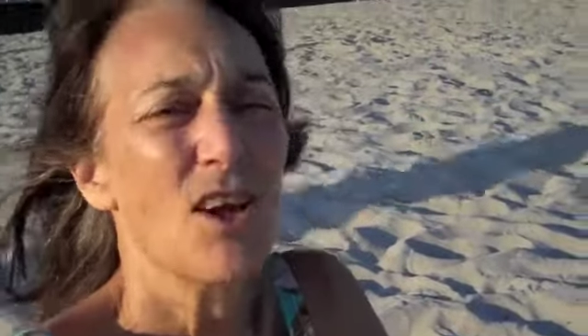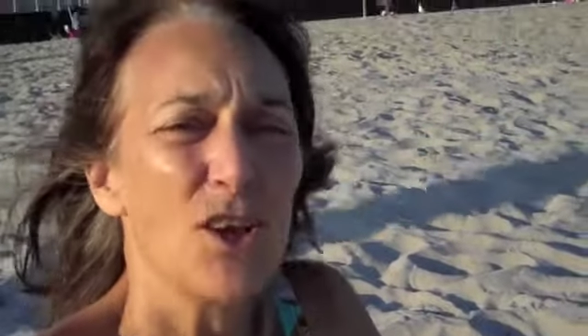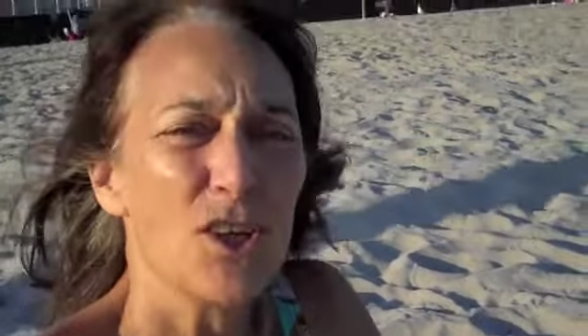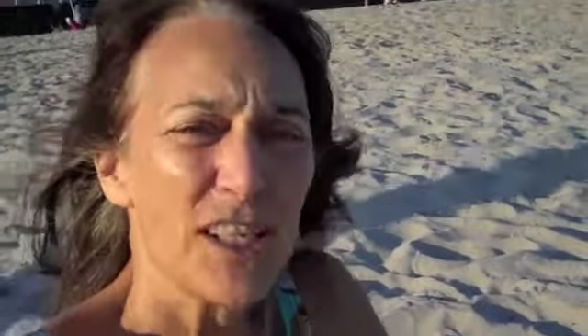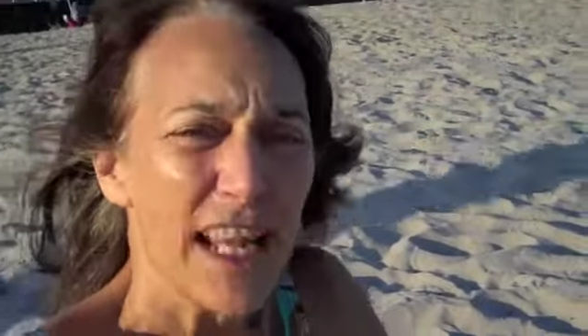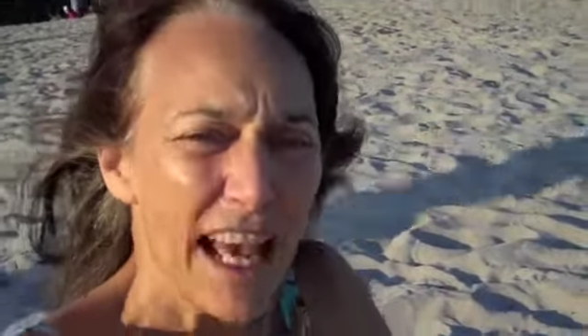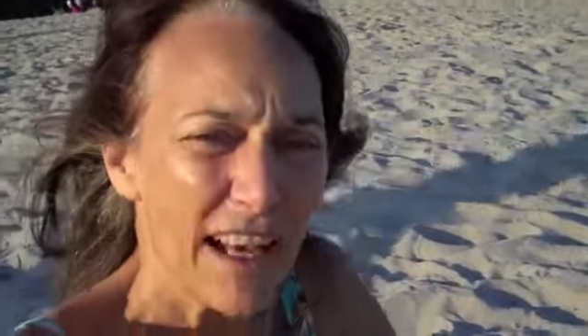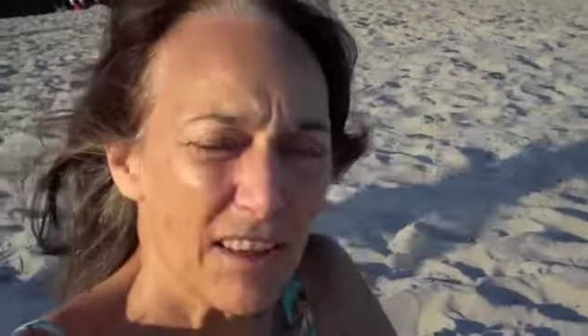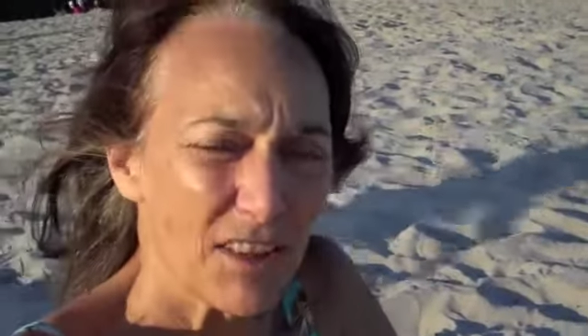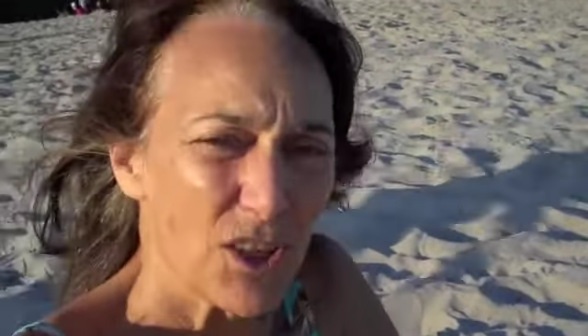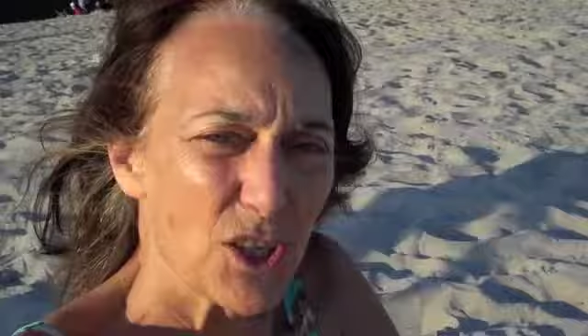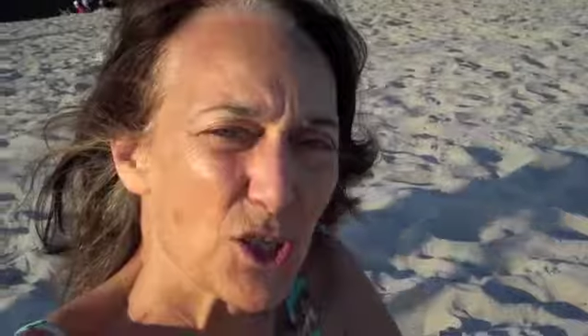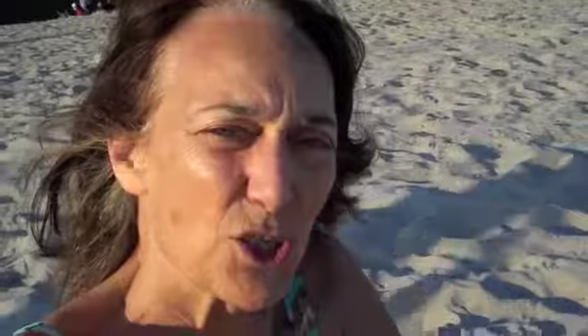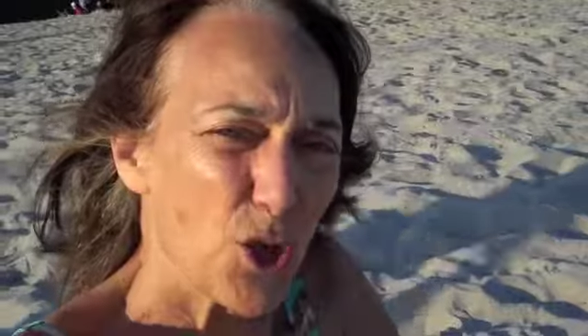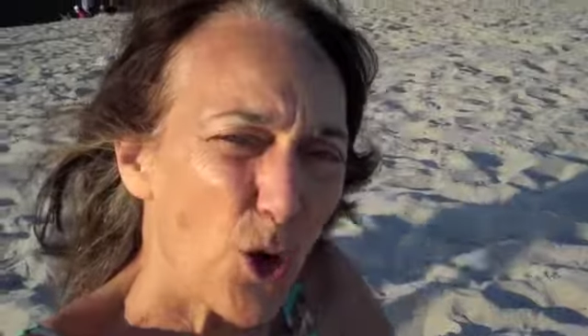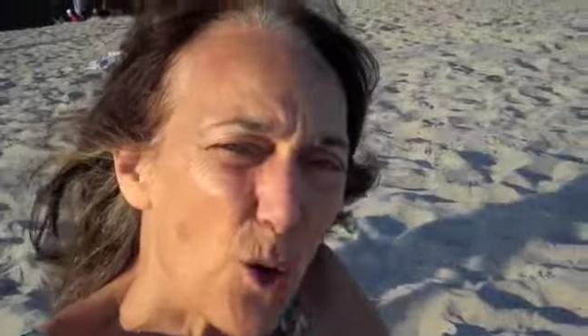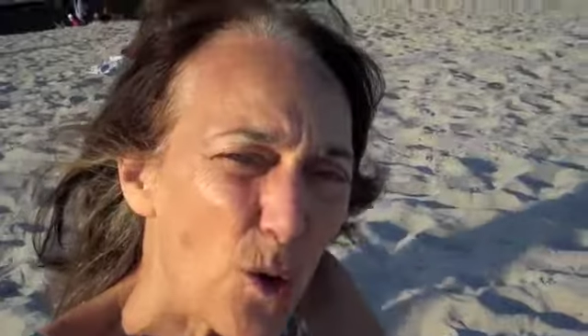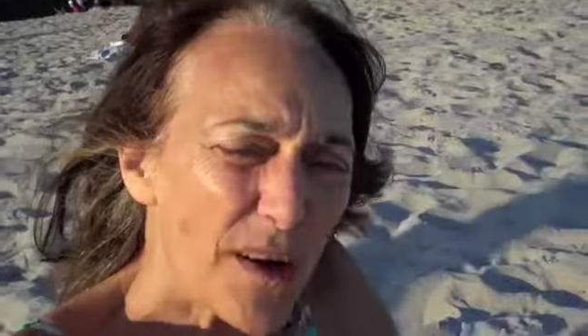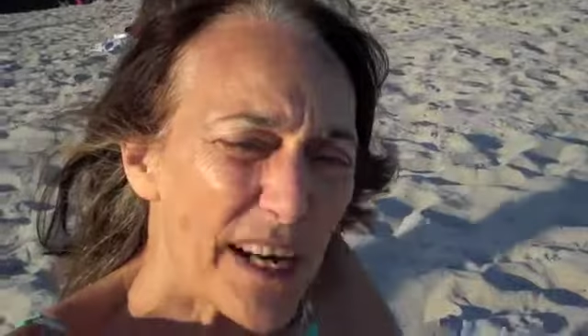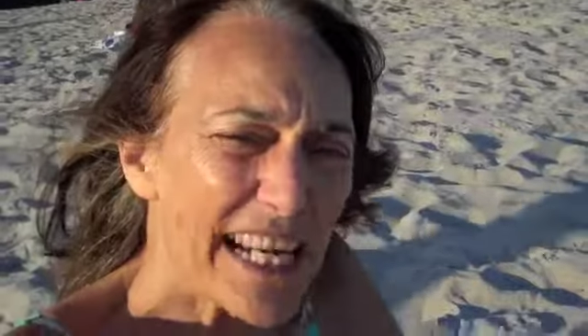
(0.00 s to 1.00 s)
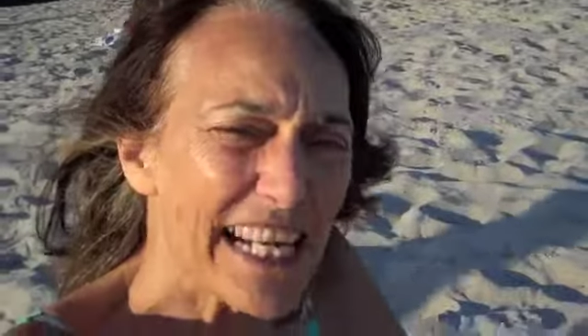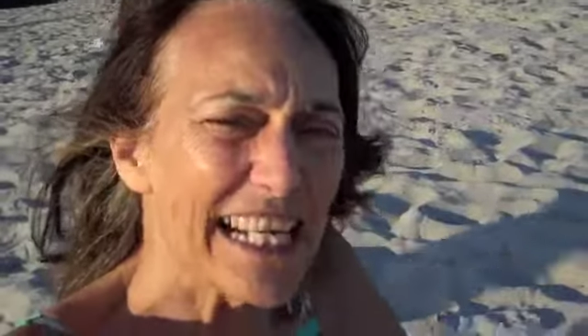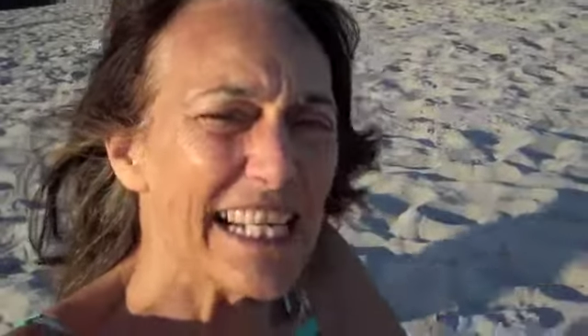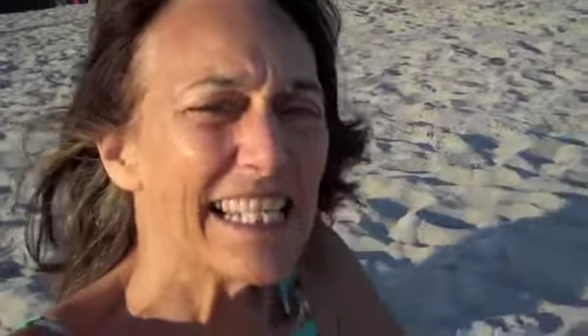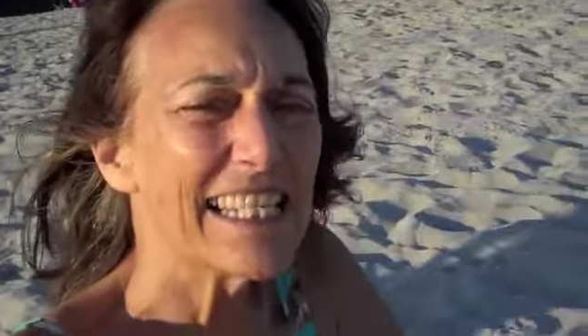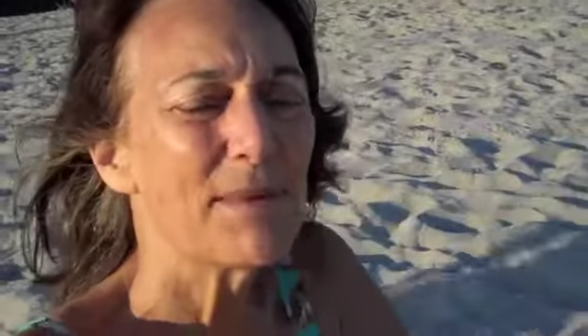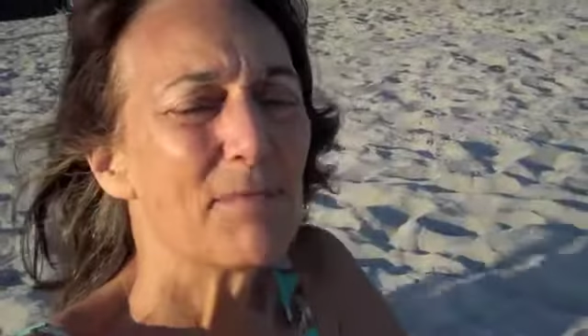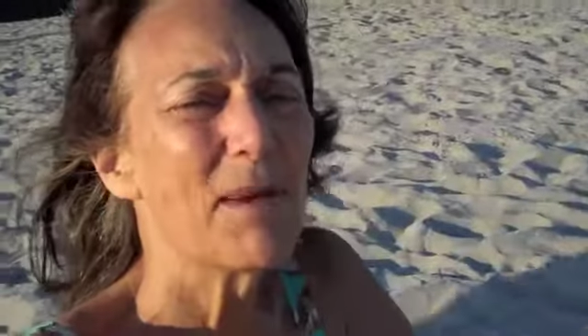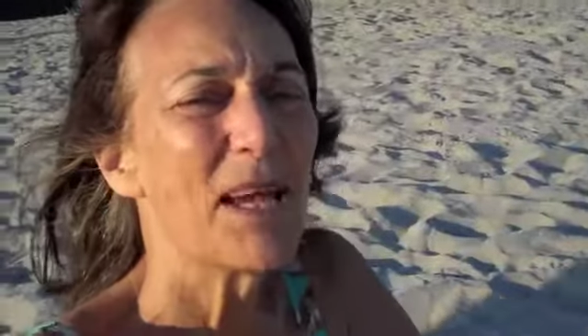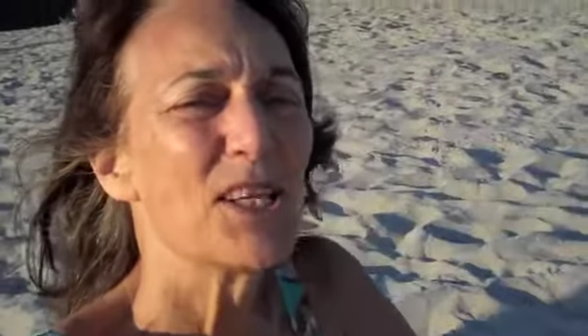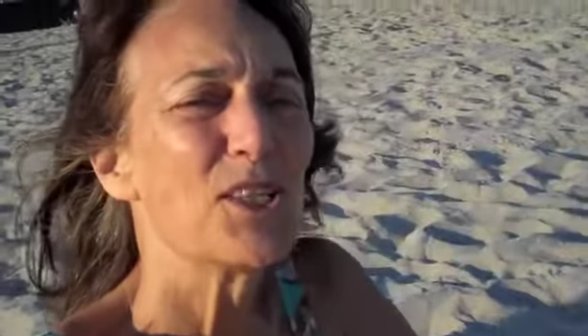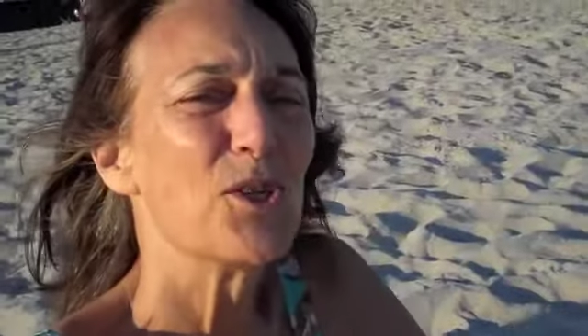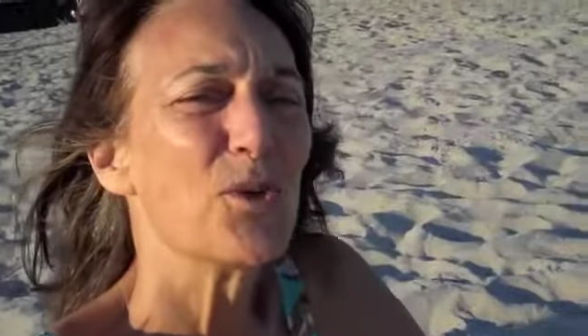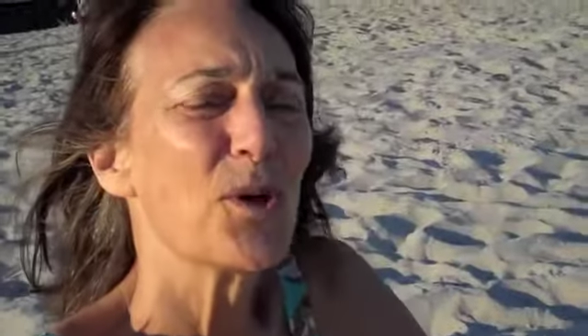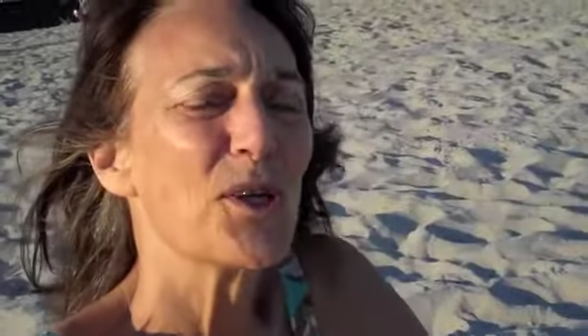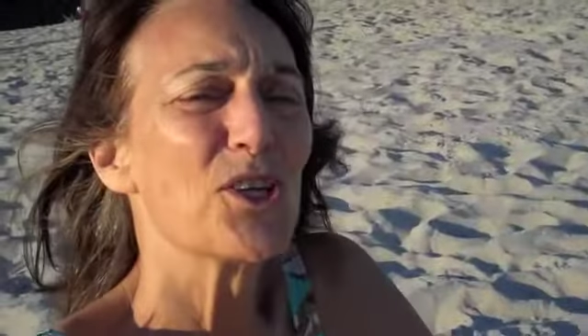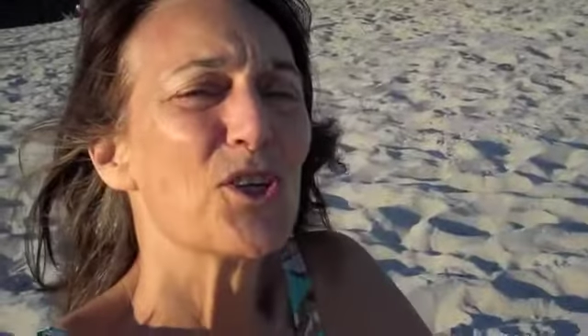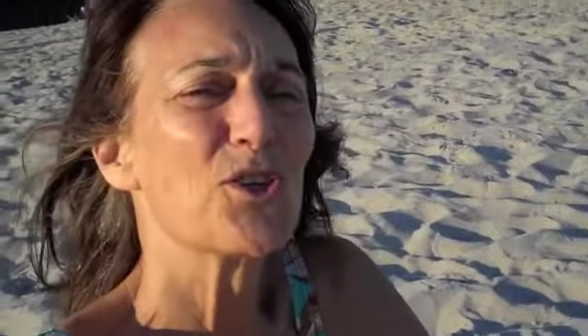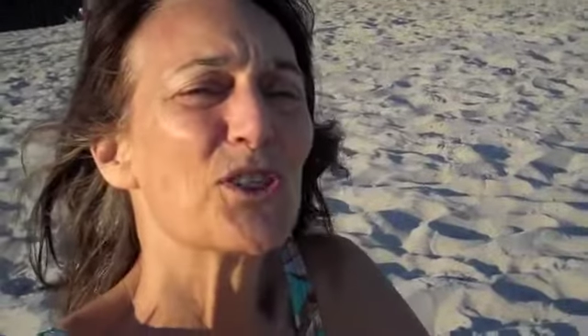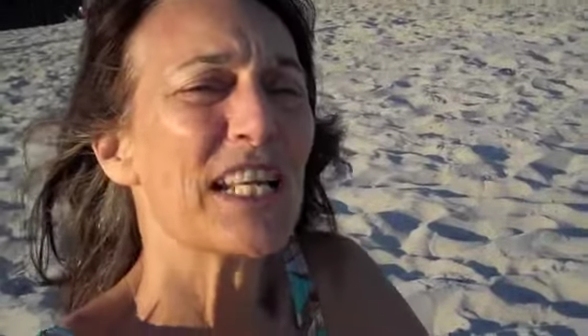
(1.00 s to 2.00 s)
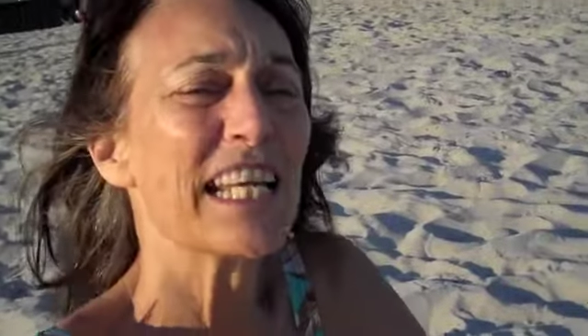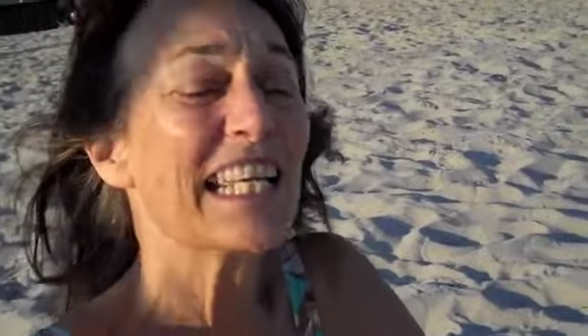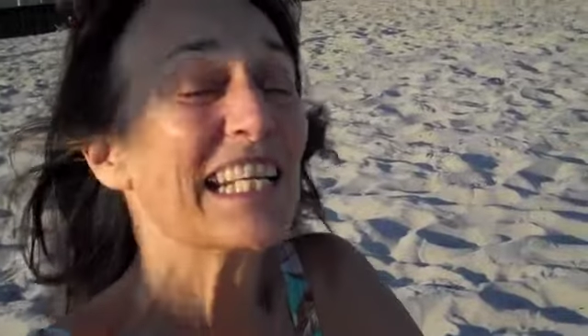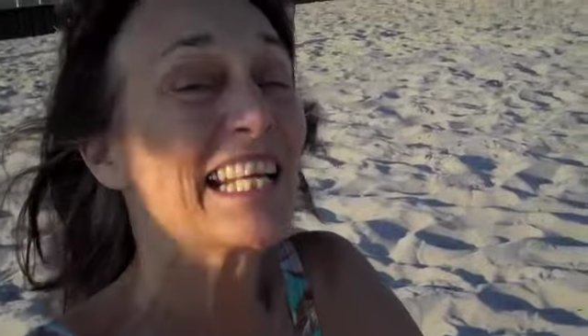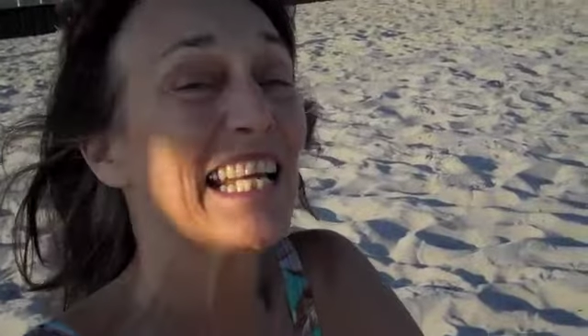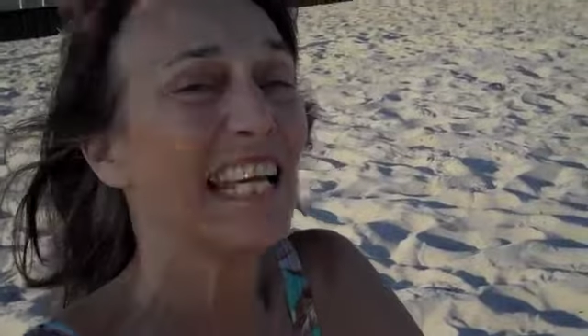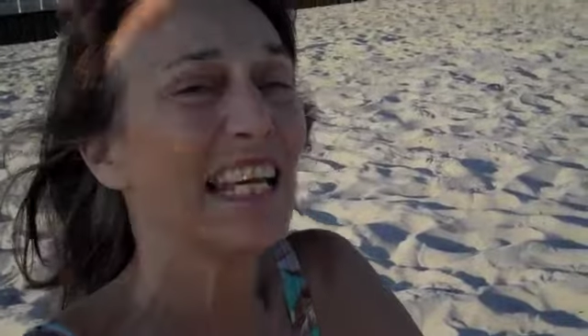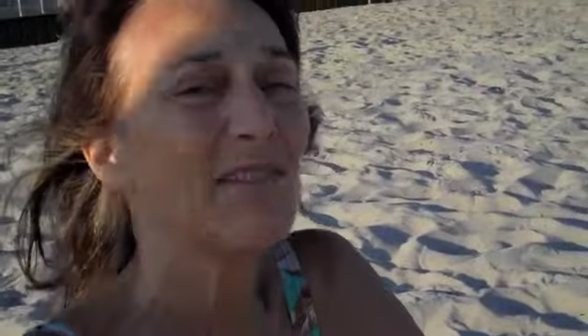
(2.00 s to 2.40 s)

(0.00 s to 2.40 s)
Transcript: tells stories and makes you understand it